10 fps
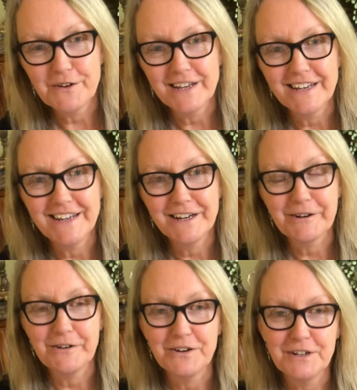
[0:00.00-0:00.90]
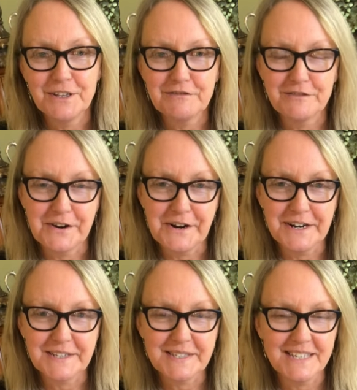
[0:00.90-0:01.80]
you can hear all the
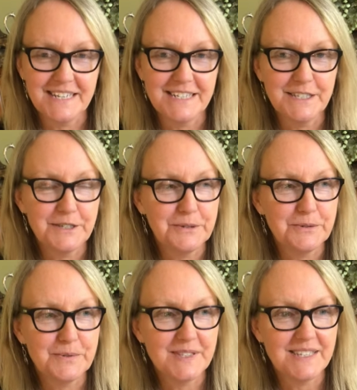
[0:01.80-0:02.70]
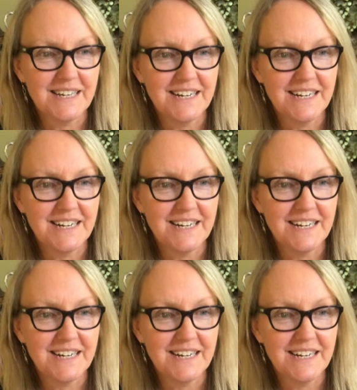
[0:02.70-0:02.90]
frogs and toads.